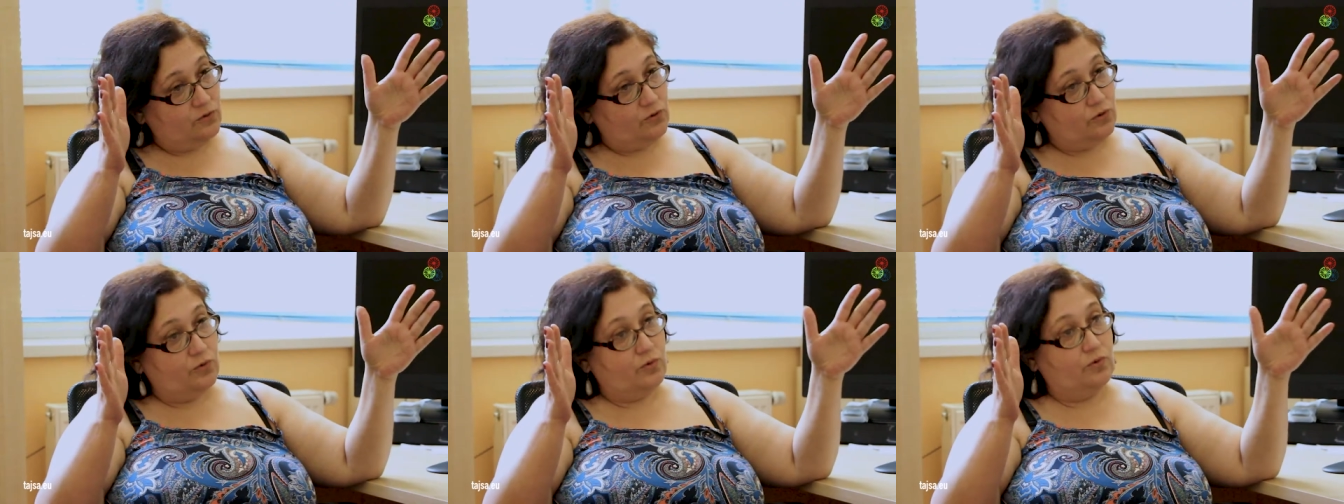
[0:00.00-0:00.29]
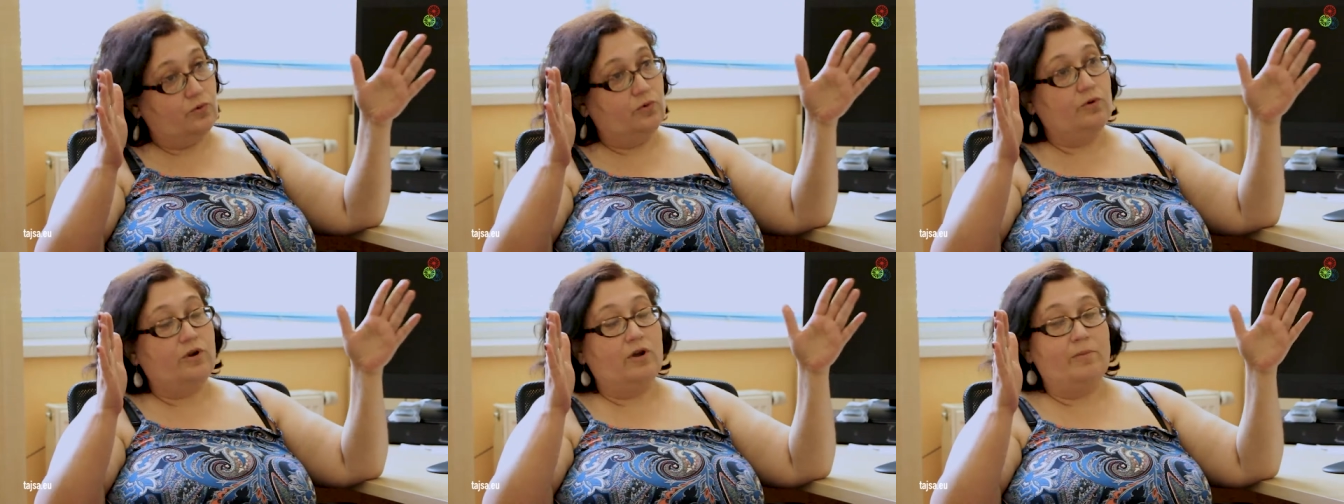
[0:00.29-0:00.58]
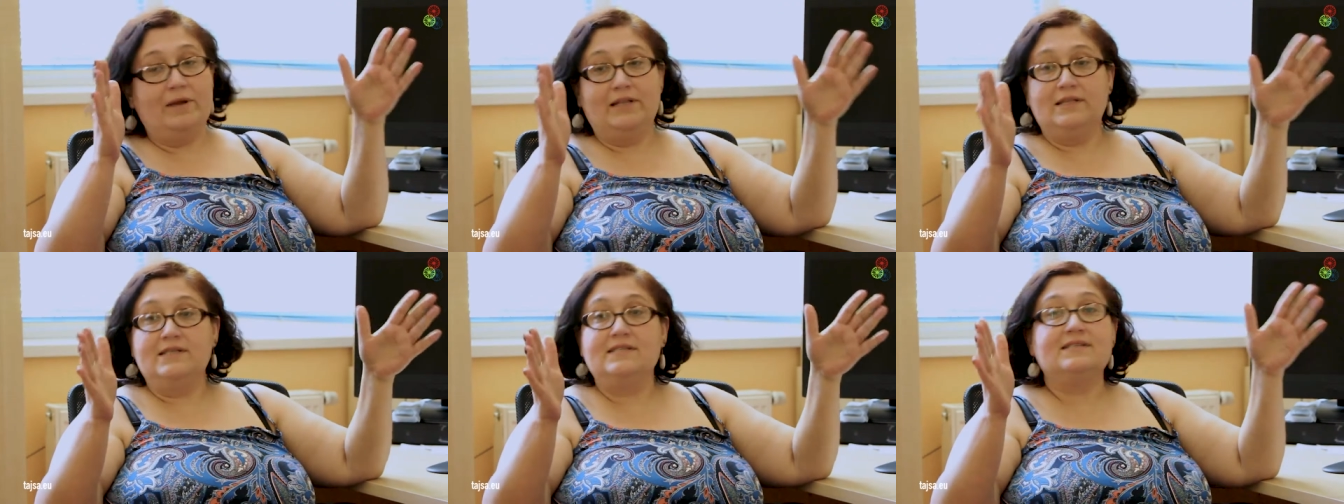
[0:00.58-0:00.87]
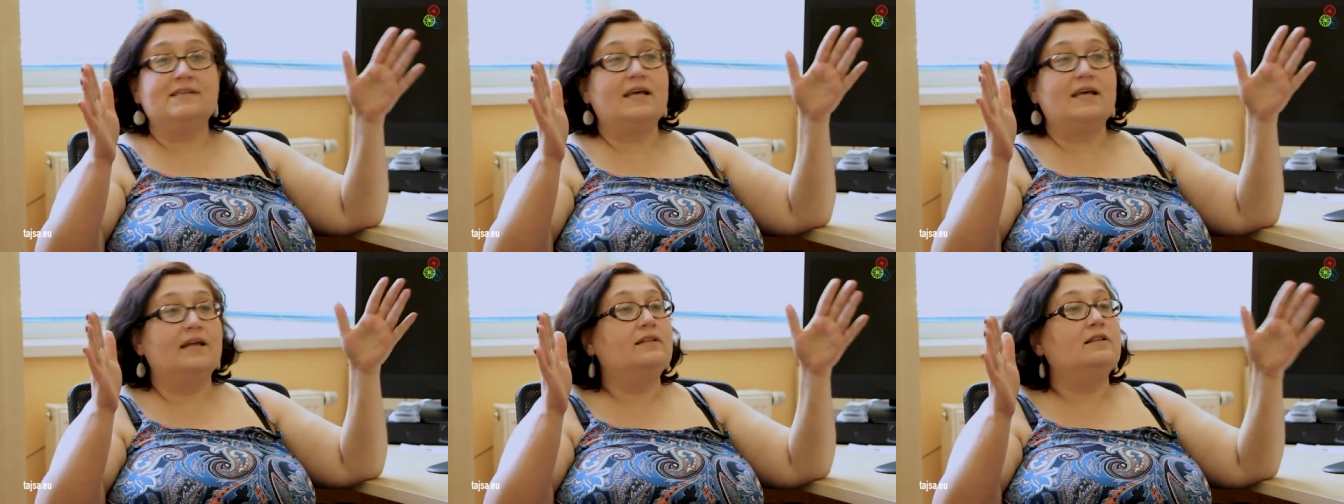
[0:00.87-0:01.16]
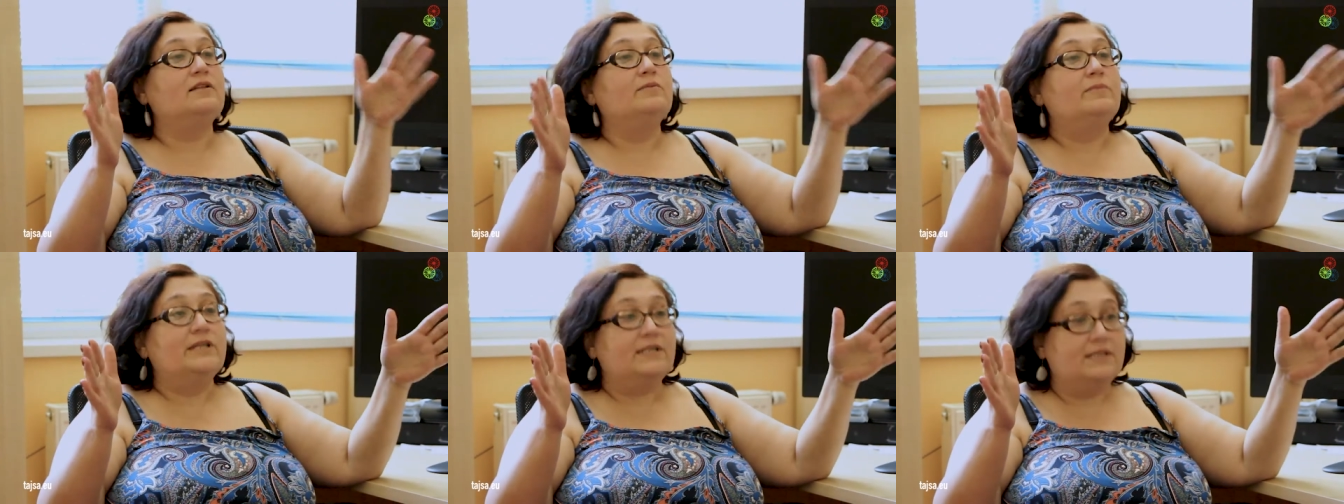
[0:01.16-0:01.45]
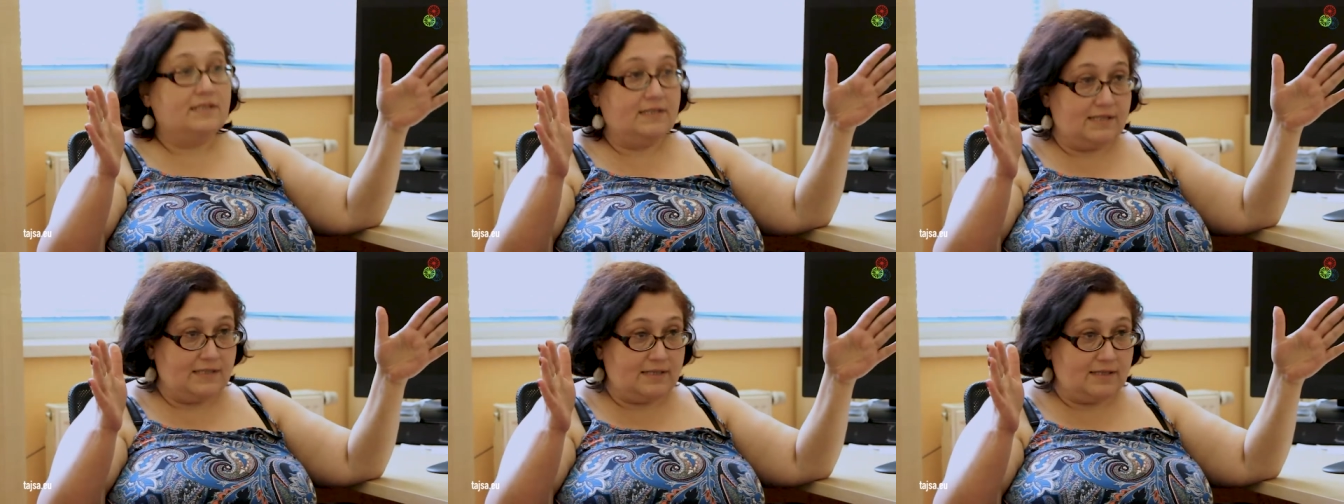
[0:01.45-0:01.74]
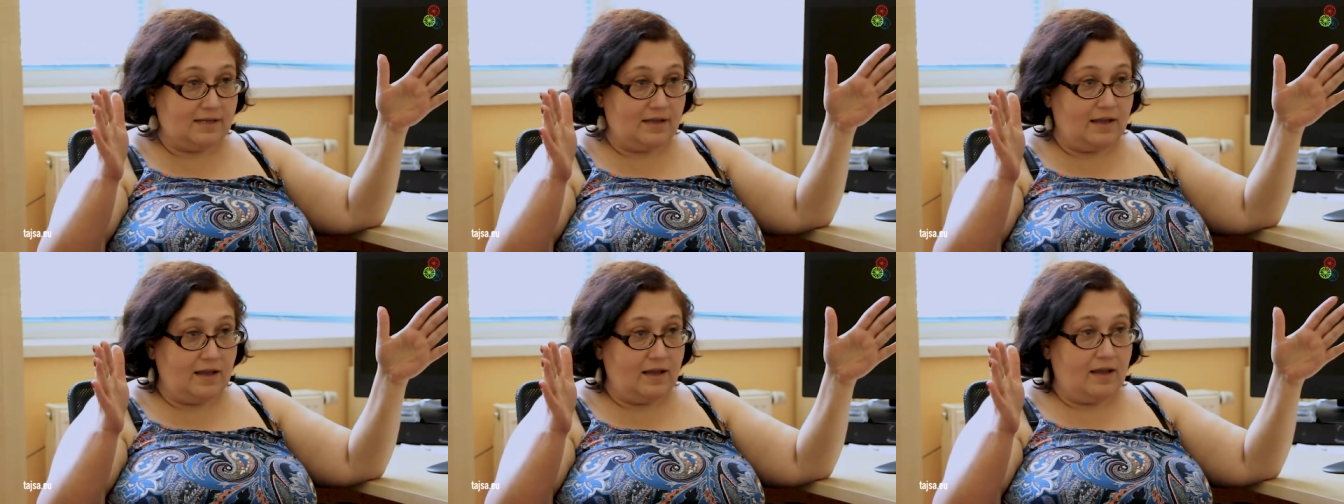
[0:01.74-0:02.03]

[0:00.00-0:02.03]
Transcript: to Romani settlements